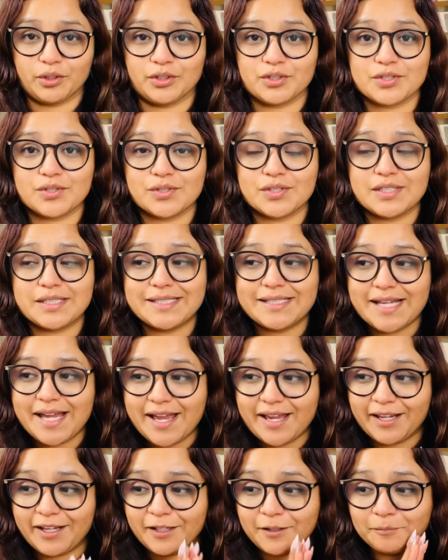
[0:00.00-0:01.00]
So
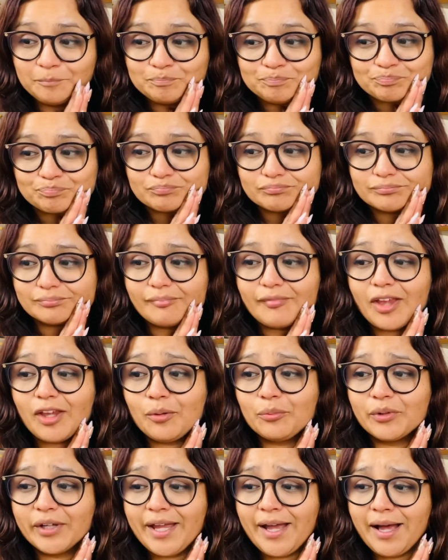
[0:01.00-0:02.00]
today
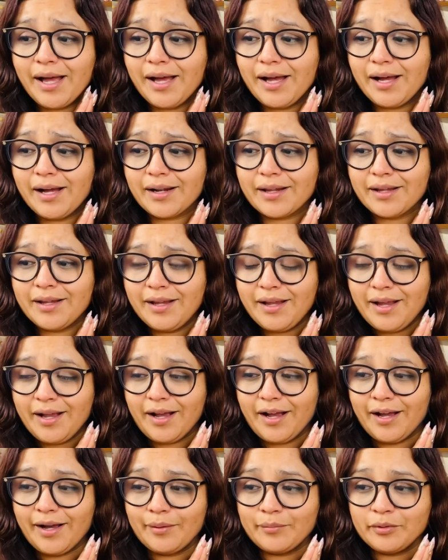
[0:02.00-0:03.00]
we had
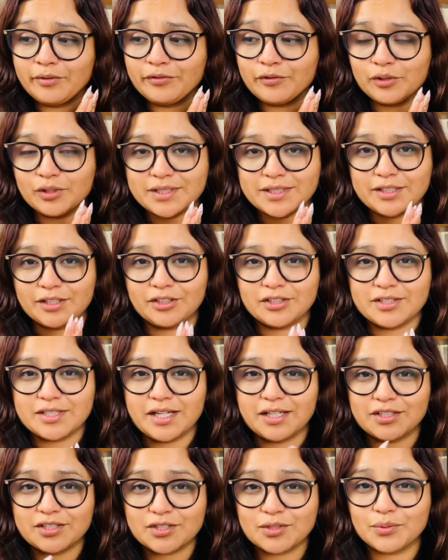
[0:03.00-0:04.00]
of course the girls
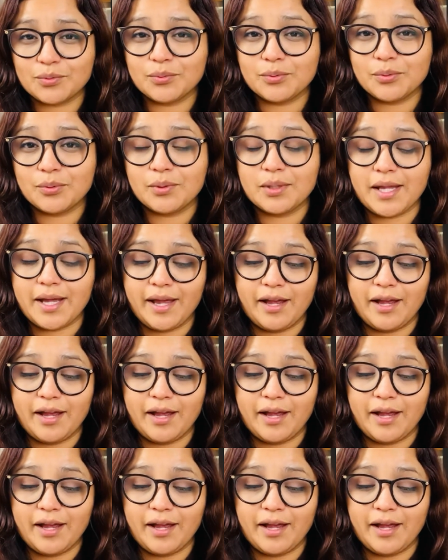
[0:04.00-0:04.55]
at school.